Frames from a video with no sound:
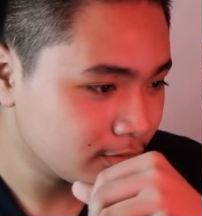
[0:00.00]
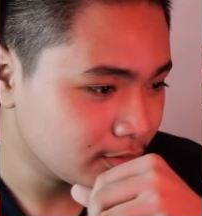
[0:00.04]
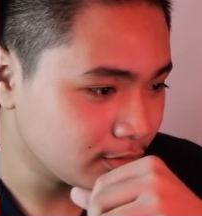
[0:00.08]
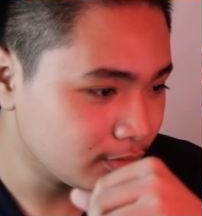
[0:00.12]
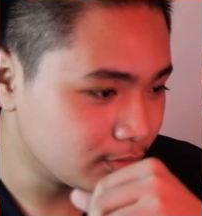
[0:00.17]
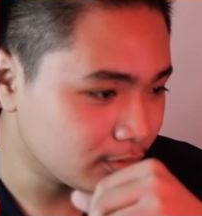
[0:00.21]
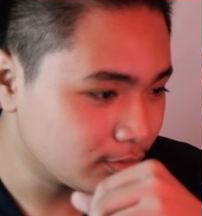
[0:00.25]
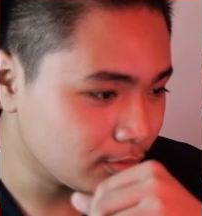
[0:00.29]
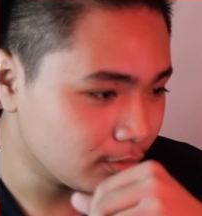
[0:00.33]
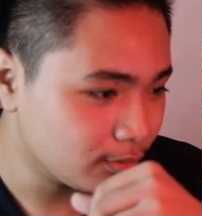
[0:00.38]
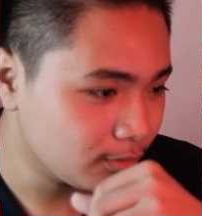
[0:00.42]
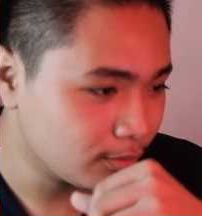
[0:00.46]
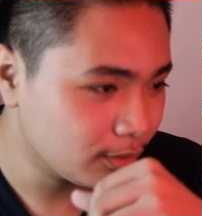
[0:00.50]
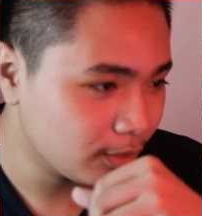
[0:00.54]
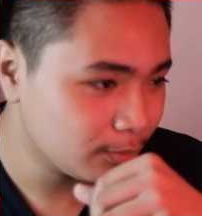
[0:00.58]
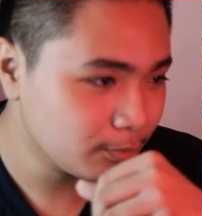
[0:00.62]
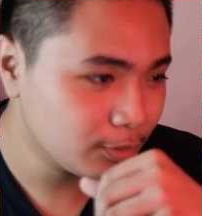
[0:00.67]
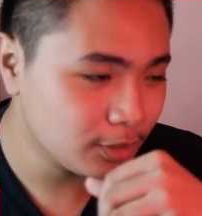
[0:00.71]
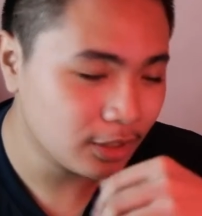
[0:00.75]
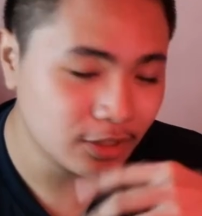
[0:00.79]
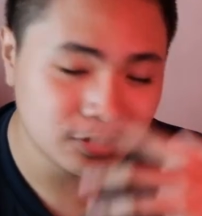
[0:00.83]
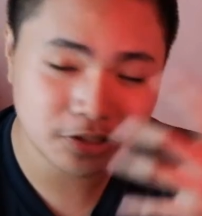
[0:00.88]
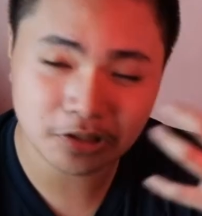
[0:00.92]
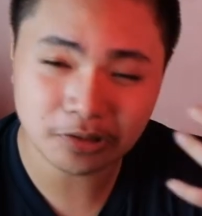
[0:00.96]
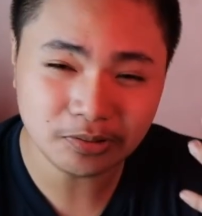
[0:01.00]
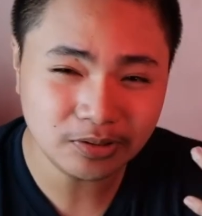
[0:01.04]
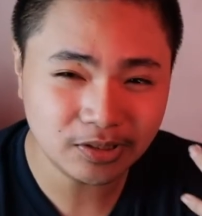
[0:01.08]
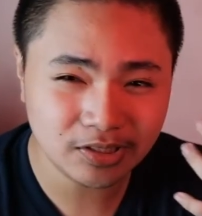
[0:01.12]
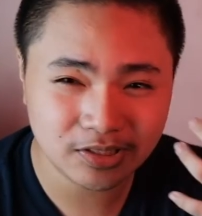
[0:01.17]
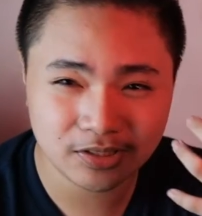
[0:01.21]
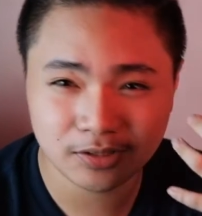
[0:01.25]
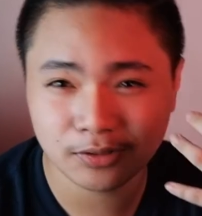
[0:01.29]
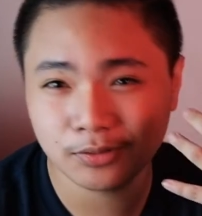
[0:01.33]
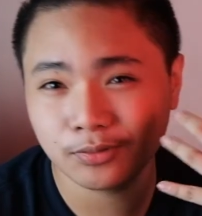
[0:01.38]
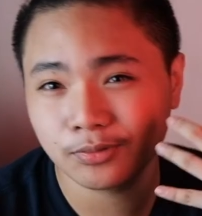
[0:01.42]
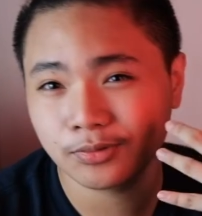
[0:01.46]
You know, I mean, I still
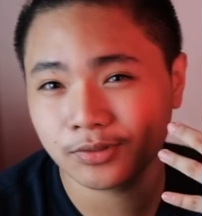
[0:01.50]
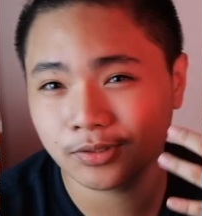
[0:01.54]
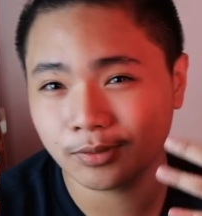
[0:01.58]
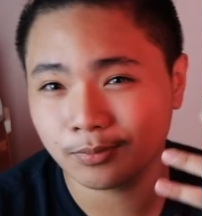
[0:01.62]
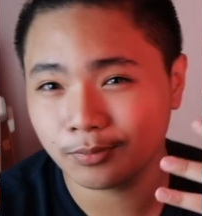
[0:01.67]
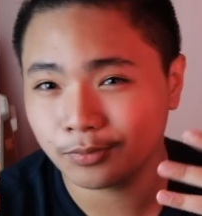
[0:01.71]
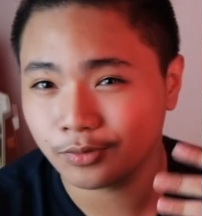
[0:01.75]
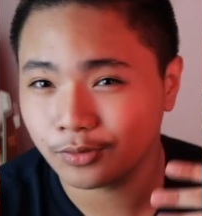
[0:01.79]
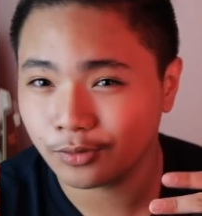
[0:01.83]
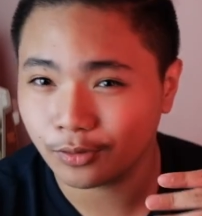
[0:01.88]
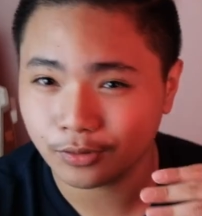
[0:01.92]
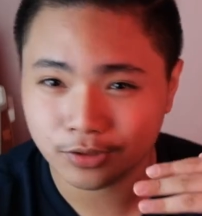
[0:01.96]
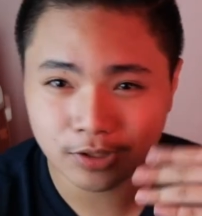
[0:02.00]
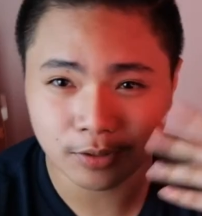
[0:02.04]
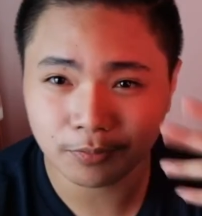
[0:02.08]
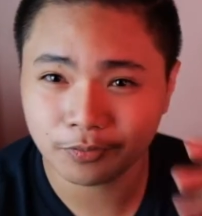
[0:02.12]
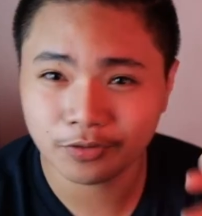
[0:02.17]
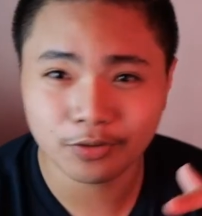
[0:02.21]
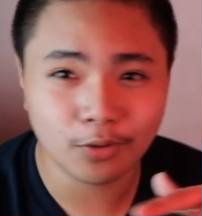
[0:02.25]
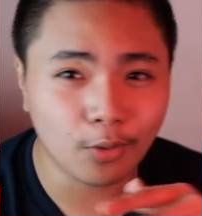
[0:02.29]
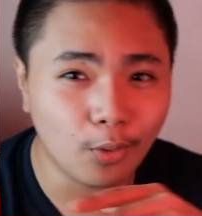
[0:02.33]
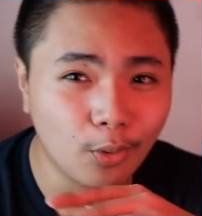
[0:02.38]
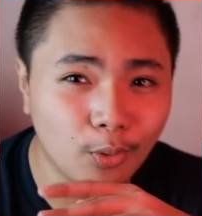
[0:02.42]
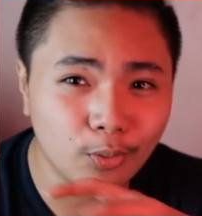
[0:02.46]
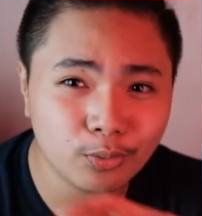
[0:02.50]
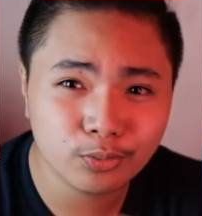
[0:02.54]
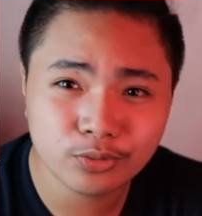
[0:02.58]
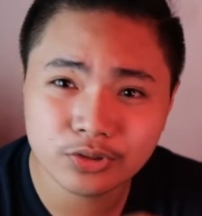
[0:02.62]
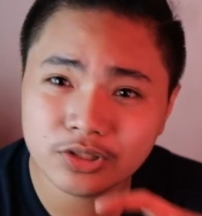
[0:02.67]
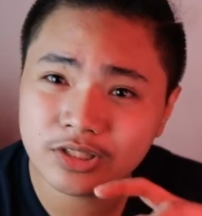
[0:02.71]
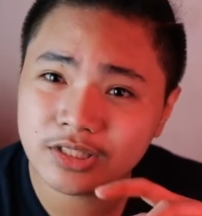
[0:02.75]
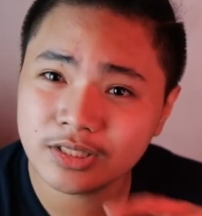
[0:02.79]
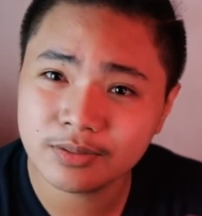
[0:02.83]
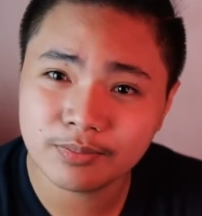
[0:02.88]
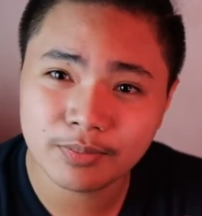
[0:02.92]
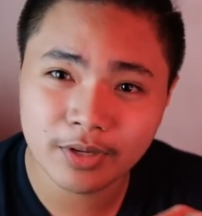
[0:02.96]
listen to some of the
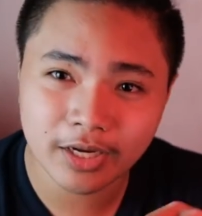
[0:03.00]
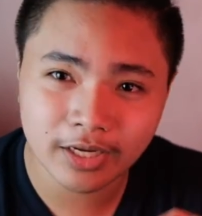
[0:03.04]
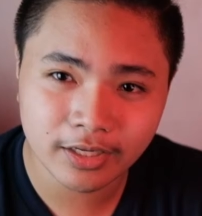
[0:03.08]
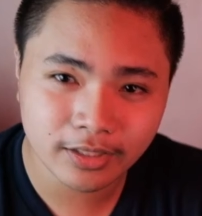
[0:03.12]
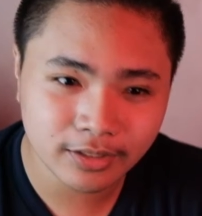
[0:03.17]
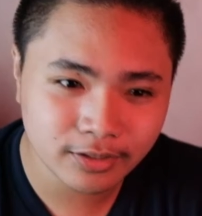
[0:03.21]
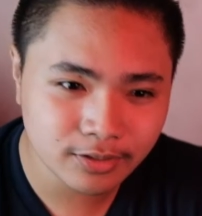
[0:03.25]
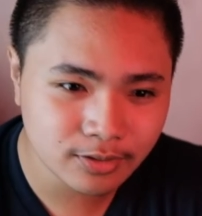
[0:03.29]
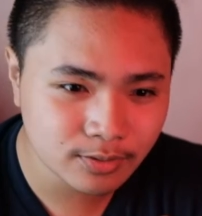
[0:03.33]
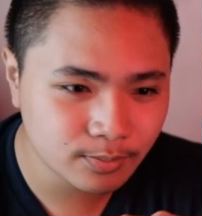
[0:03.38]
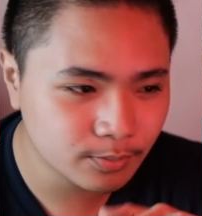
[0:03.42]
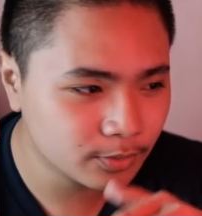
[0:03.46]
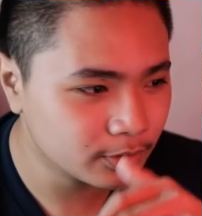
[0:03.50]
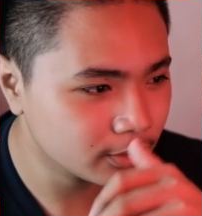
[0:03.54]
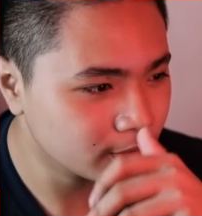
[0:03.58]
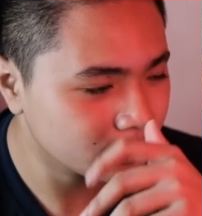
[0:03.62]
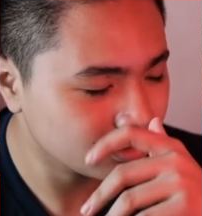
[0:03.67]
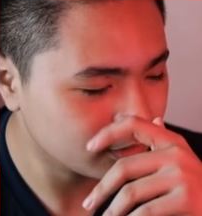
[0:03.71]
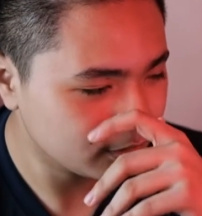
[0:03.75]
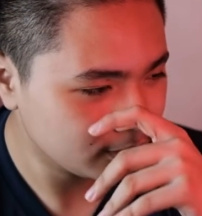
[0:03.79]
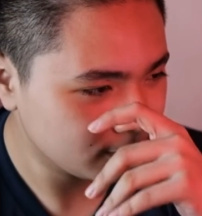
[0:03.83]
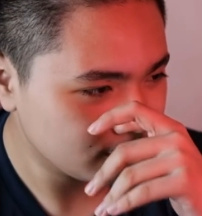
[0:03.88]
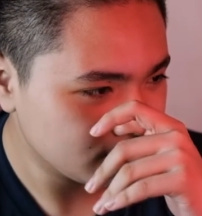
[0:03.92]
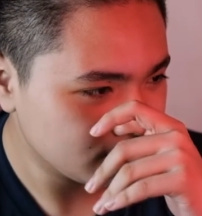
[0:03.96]
OG bands, but